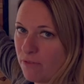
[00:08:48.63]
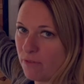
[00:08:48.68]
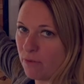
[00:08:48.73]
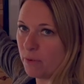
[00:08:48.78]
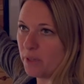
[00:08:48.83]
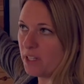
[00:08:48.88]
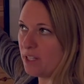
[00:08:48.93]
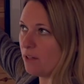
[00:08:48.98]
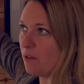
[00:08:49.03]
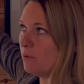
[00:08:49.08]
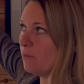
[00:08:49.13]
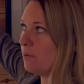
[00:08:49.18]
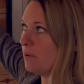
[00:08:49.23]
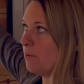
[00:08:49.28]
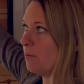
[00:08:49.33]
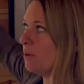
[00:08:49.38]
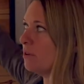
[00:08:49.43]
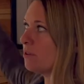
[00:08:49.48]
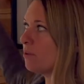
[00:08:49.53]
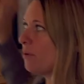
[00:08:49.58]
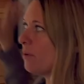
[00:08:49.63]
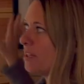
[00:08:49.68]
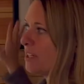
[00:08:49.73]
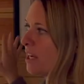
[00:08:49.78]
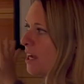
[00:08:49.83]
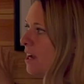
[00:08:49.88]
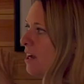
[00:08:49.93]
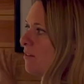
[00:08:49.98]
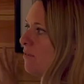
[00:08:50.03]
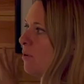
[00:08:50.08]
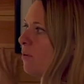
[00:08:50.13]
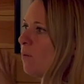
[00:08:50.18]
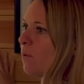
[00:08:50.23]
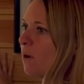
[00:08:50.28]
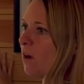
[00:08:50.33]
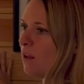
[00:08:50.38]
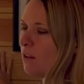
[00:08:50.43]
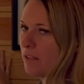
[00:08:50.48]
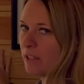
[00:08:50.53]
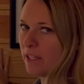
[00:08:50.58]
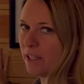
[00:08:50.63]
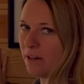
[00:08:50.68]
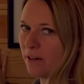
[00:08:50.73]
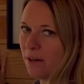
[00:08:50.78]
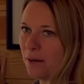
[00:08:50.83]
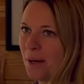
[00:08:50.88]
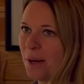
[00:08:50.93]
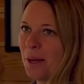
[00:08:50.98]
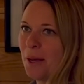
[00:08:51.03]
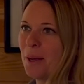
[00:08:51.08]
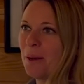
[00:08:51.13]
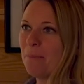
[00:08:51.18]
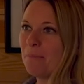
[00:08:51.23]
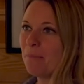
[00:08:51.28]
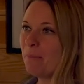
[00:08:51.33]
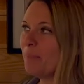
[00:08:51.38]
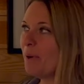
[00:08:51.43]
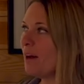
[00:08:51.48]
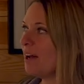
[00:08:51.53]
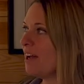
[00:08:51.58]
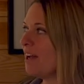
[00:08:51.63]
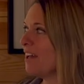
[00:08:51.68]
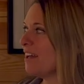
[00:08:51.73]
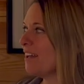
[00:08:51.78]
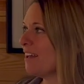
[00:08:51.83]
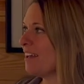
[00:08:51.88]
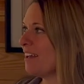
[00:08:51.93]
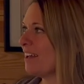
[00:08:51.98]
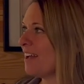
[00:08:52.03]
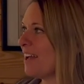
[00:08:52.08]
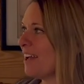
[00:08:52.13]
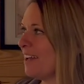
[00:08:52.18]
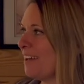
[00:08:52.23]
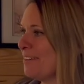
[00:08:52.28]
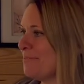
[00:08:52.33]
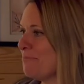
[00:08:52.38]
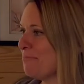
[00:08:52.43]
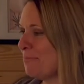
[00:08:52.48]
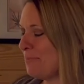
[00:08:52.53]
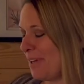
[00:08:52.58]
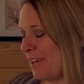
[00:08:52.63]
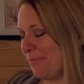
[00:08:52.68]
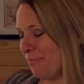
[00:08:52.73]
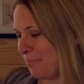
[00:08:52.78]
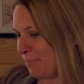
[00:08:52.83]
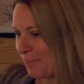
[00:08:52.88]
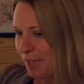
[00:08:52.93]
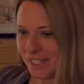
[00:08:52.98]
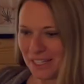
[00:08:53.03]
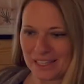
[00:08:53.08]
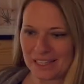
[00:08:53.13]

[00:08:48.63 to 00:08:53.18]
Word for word: we, we weren't going to have a wall here. But eh, when